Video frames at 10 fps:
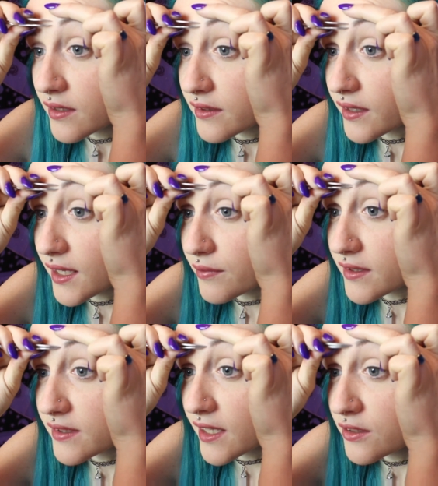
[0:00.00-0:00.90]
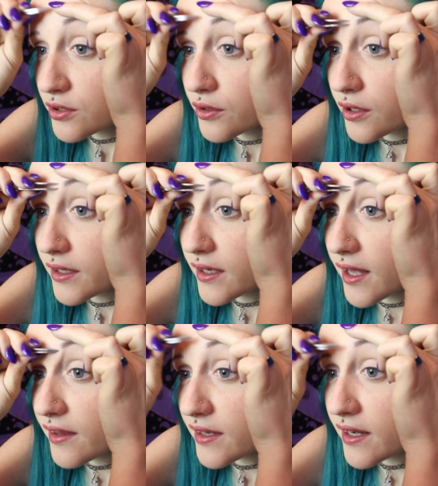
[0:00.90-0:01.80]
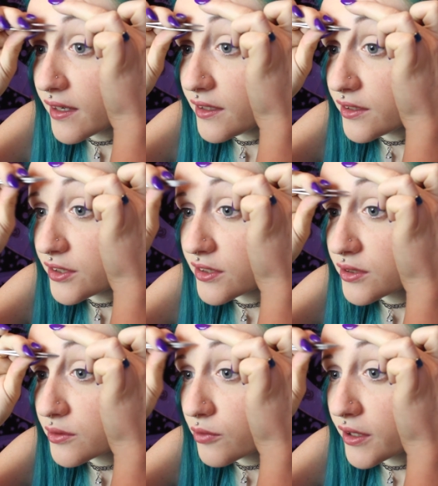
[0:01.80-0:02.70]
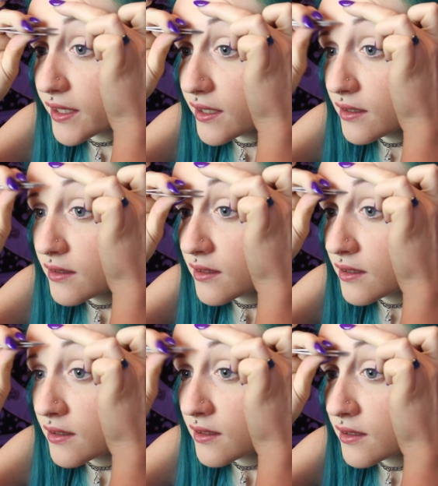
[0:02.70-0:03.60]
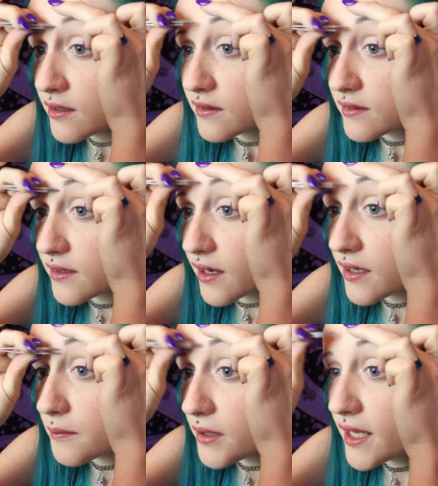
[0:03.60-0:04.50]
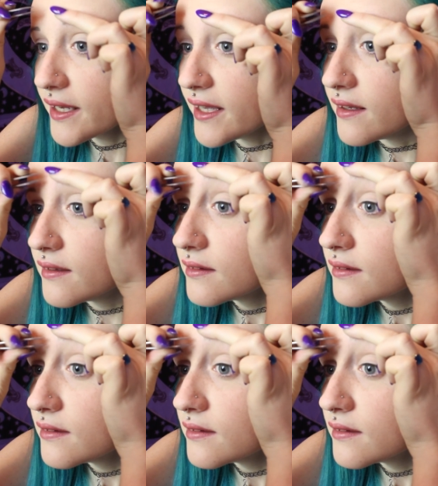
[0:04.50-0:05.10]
So keep the skin taut and then you just want to start plucking.